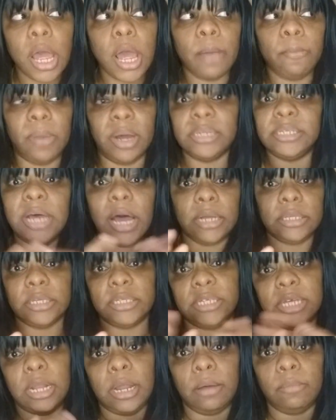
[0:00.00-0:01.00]
My doctor
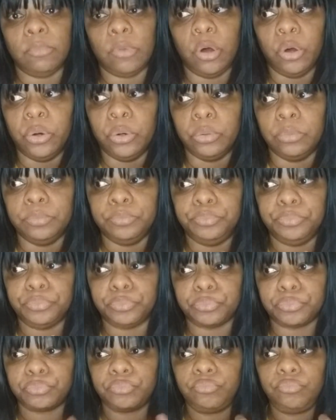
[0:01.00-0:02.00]
said I'm um
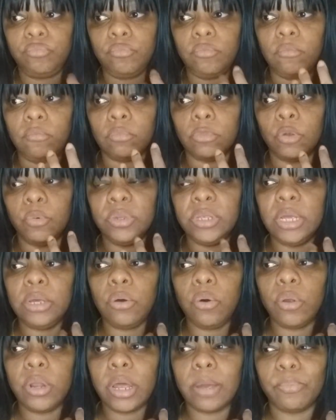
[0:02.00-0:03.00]
what they
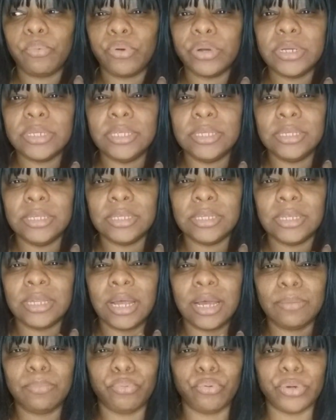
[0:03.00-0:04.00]
call that pre
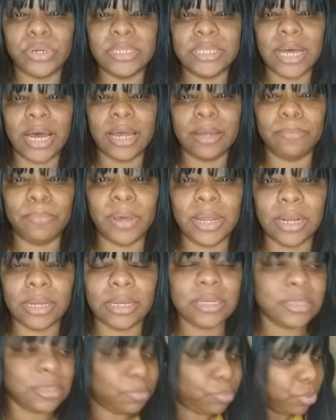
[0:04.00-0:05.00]
not pre-diabetic.
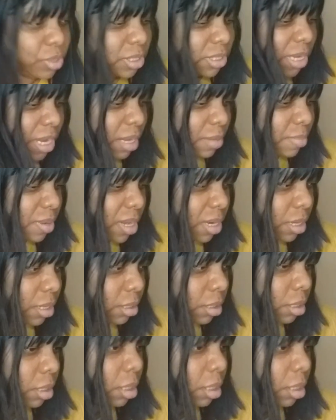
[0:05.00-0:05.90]
Is it pre-diabetic?